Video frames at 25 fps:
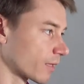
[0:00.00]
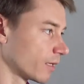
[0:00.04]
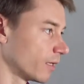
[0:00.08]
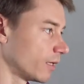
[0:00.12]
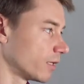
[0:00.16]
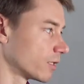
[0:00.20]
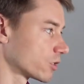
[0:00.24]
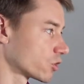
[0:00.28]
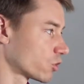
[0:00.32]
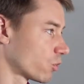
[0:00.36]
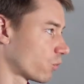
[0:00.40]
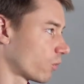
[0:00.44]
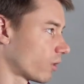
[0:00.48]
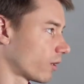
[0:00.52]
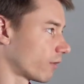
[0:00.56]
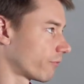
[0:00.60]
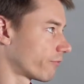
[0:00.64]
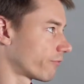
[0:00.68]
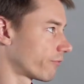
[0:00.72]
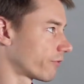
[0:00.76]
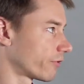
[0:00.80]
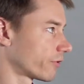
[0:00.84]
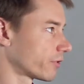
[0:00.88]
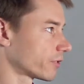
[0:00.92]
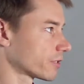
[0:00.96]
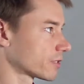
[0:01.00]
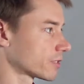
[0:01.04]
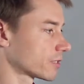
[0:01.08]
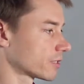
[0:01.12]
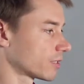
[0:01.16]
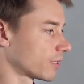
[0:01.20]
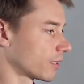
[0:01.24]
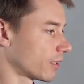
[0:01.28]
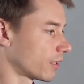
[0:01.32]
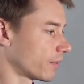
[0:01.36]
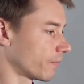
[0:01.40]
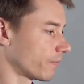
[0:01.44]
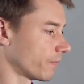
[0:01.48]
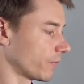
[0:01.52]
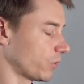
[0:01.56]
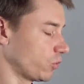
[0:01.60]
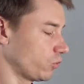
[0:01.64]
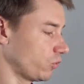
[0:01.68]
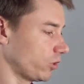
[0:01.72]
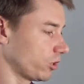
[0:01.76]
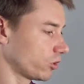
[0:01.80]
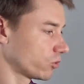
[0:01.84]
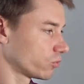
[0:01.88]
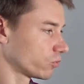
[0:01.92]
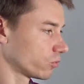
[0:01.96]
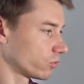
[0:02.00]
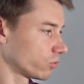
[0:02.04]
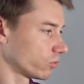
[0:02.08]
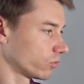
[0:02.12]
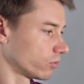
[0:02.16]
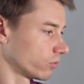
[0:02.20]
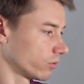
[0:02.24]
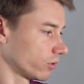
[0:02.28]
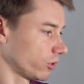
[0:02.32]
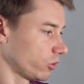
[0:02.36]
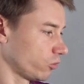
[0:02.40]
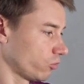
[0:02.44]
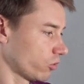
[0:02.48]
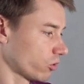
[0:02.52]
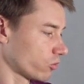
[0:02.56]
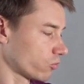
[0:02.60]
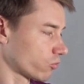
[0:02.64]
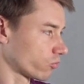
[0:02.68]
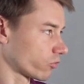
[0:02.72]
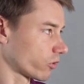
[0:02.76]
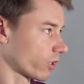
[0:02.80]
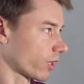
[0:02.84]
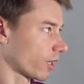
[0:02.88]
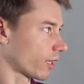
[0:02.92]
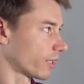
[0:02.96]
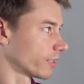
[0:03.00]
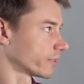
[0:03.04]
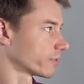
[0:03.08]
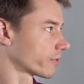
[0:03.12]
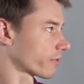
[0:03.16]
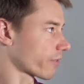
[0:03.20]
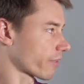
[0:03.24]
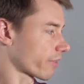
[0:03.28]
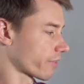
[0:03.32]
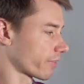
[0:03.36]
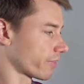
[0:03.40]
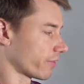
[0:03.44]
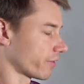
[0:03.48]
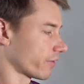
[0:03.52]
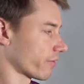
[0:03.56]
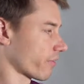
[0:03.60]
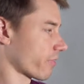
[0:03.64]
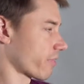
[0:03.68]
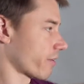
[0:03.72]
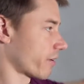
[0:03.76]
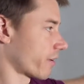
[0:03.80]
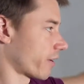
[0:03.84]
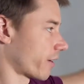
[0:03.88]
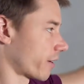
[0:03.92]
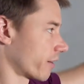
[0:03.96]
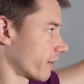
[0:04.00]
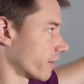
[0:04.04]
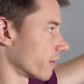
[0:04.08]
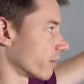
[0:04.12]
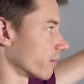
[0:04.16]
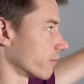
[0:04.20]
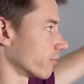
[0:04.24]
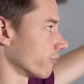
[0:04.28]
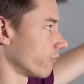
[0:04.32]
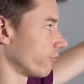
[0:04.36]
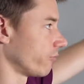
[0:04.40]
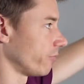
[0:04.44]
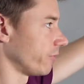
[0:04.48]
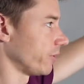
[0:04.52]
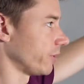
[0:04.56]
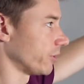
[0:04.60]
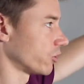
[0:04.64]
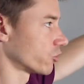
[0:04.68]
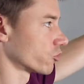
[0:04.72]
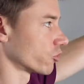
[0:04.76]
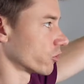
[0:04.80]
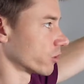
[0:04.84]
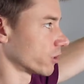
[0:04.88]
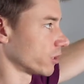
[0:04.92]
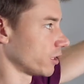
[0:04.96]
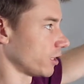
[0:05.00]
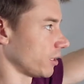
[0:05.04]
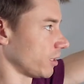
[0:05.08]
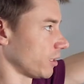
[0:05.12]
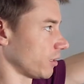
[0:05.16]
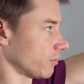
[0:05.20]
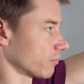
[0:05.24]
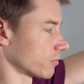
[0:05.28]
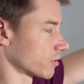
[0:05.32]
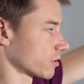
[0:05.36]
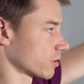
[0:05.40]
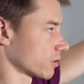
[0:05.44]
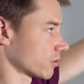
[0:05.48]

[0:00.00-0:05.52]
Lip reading: So first, you need to realize that there are feature teams.